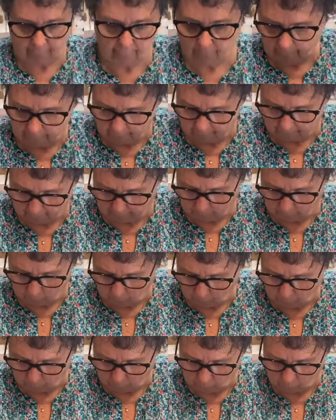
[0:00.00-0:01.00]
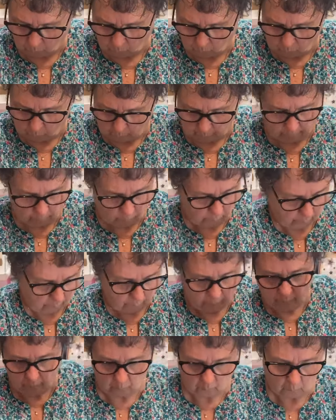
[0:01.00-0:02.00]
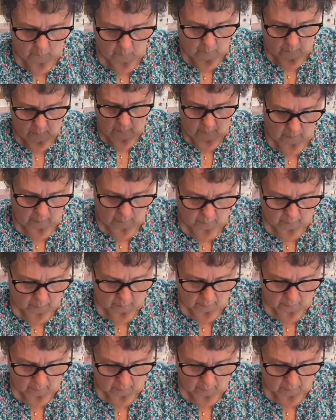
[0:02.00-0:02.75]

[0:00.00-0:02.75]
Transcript: the transfer off of the backing.